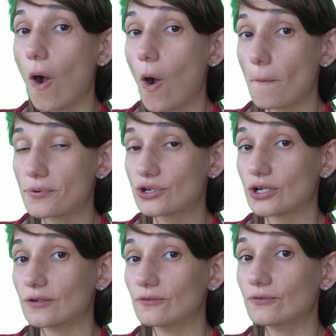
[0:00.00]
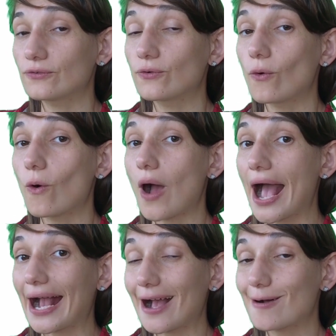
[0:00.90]
option for
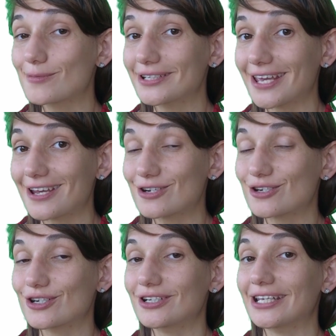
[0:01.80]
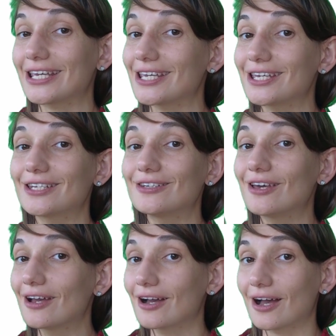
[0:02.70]
accommodation
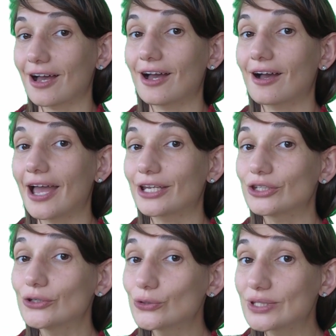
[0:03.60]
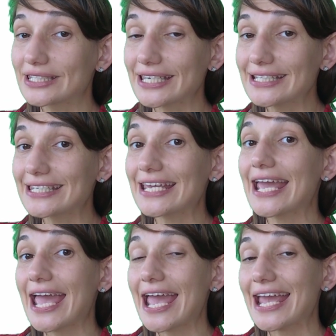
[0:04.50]
in a new
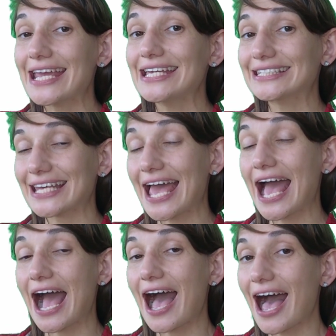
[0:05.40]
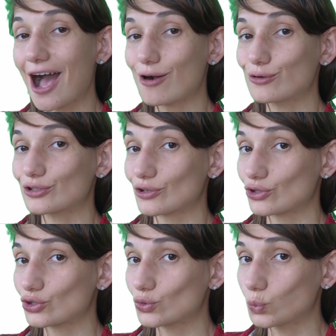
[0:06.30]
city is a house
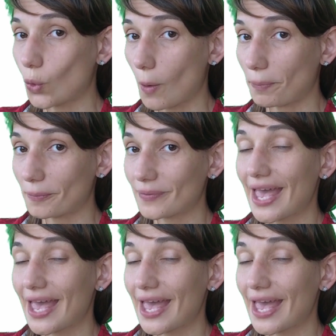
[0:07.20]
swap.